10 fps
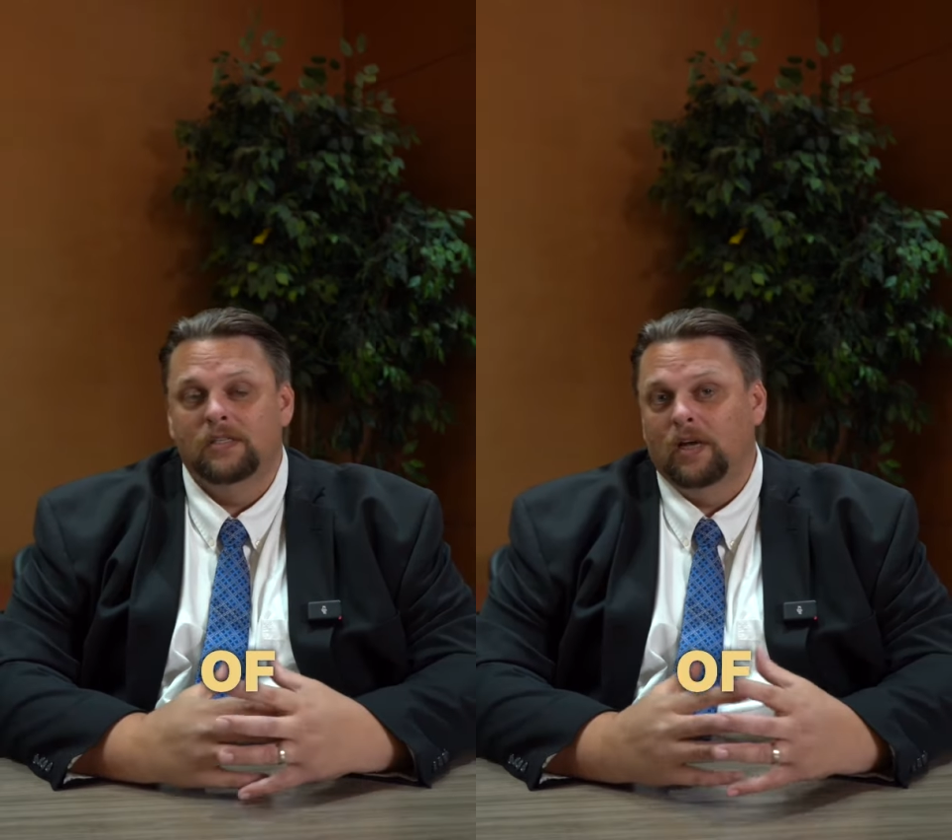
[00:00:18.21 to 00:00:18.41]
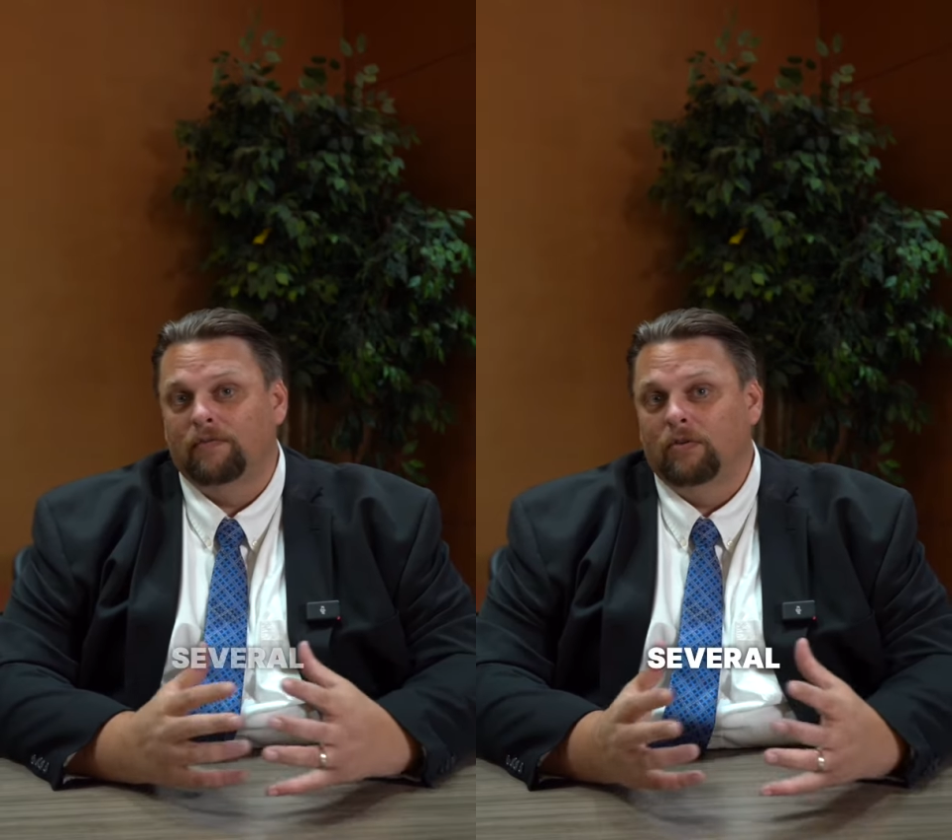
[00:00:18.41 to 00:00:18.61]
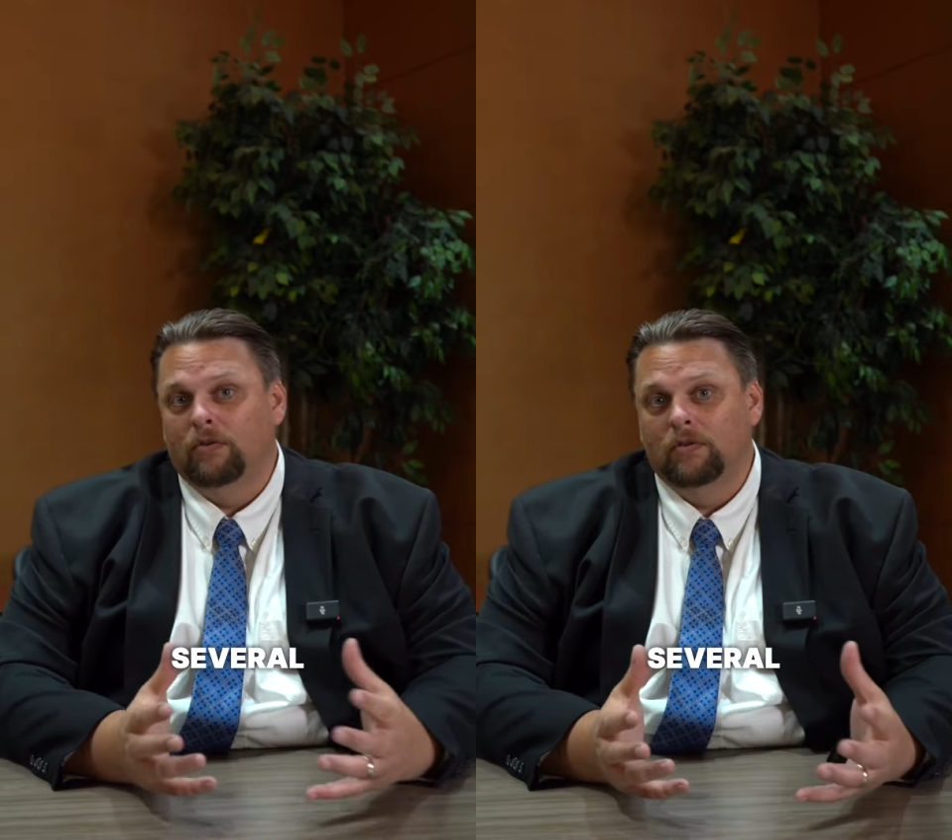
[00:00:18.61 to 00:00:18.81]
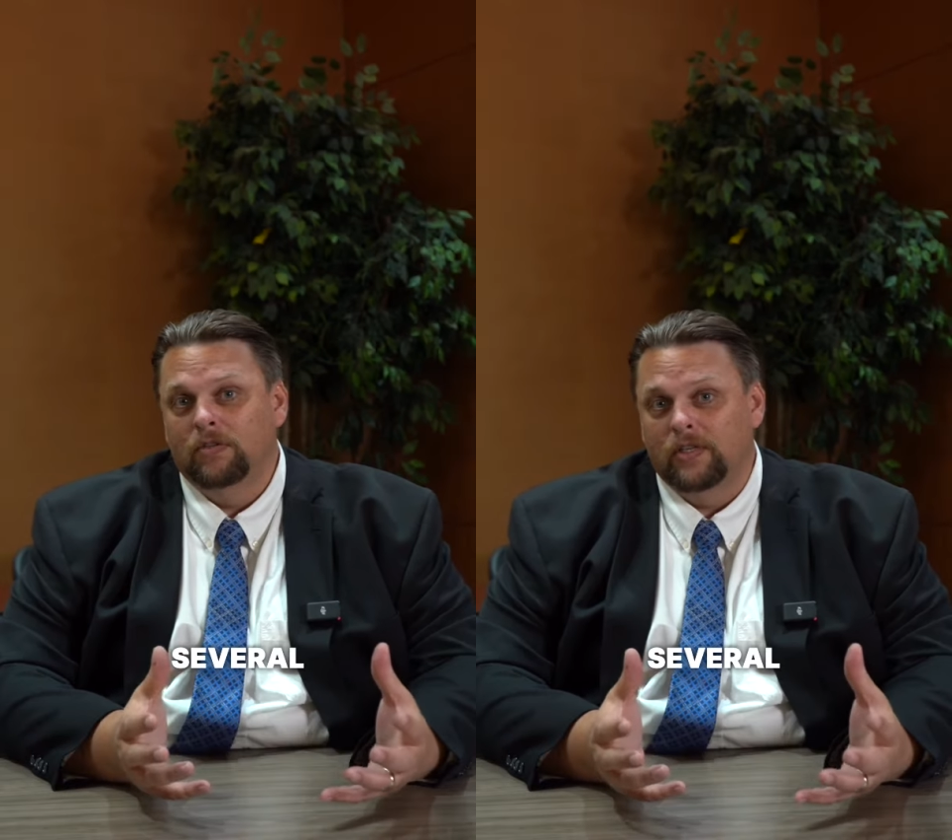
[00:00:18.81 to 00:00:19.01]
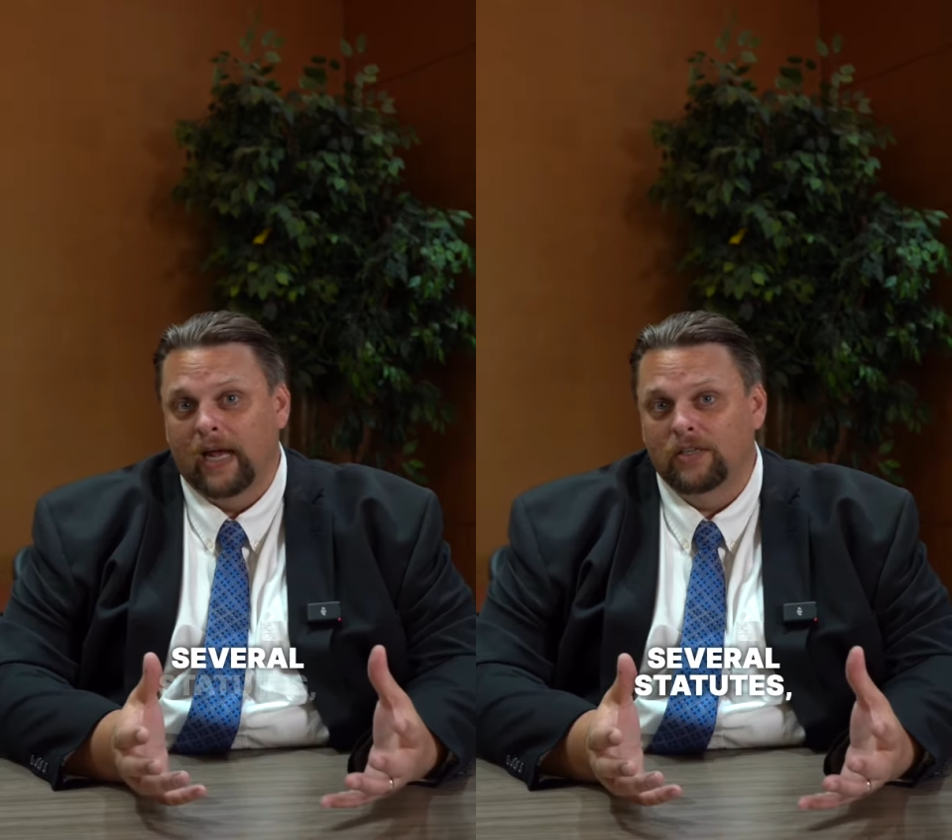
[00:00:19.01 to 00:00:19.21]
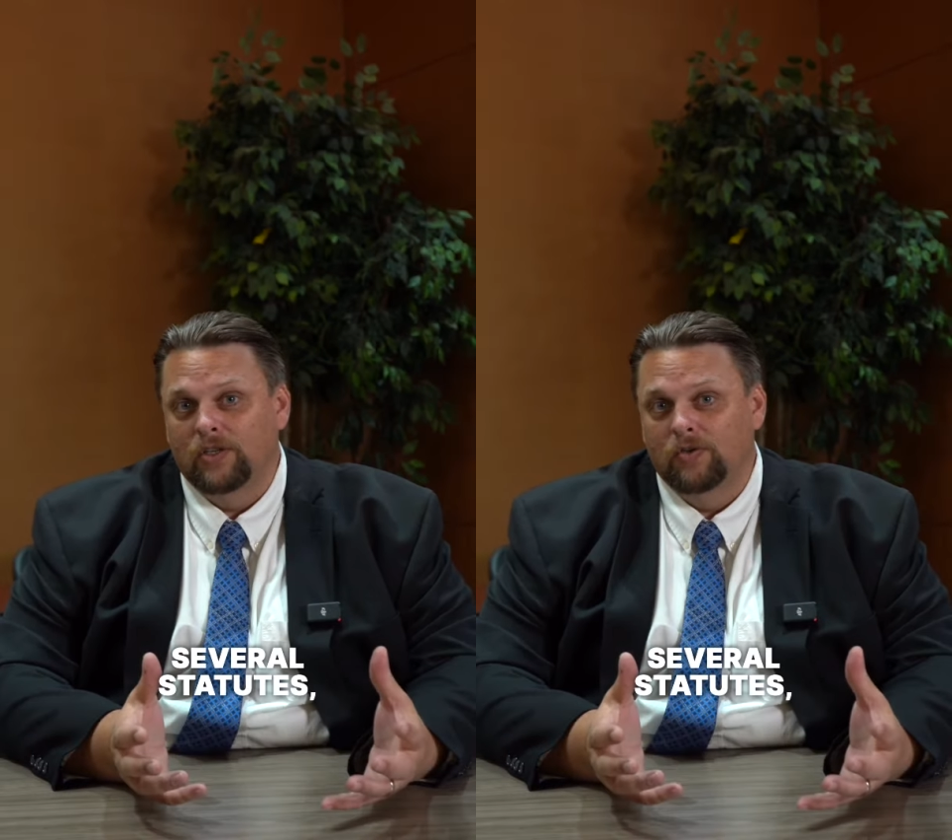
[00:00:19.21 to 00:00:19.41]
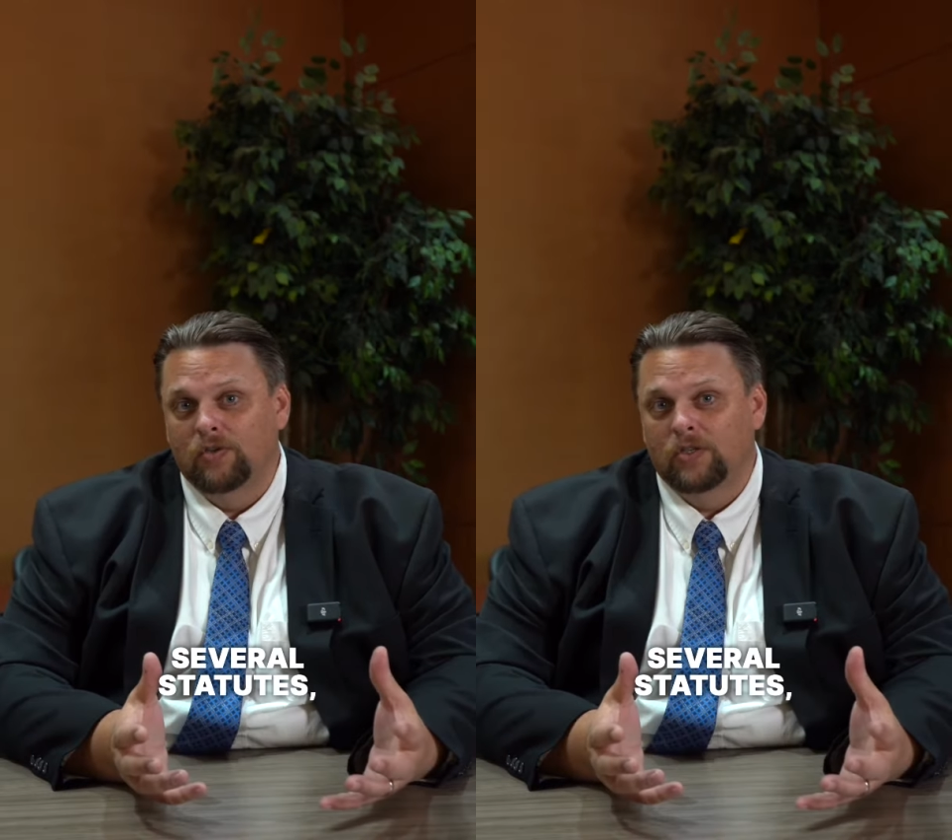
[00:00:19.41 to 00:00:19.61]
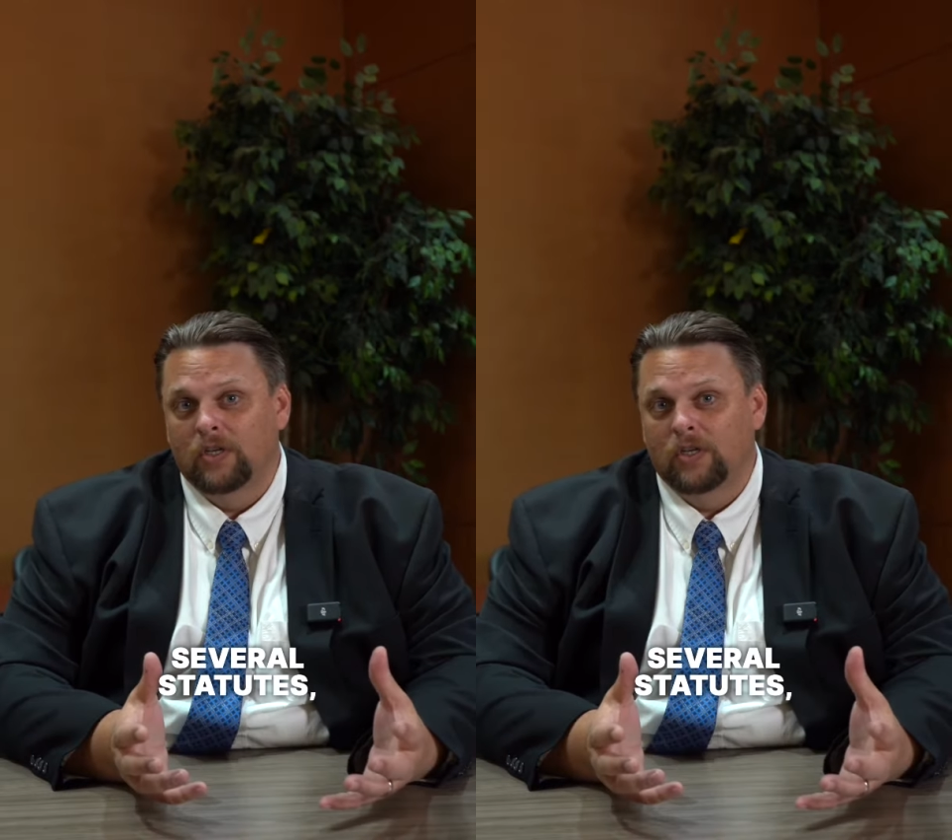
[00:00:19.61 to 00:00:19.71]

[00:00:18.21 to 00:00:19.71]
several statutes.